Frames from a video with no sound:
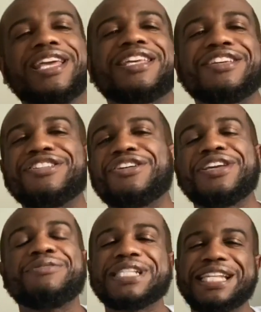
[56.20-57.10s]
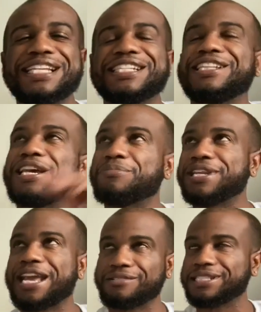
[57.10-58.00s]
he wasn't a
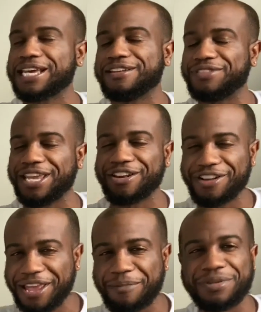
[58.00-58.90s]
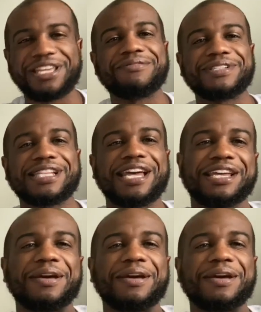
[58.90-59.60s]
celebrity outside of the internet, but he was like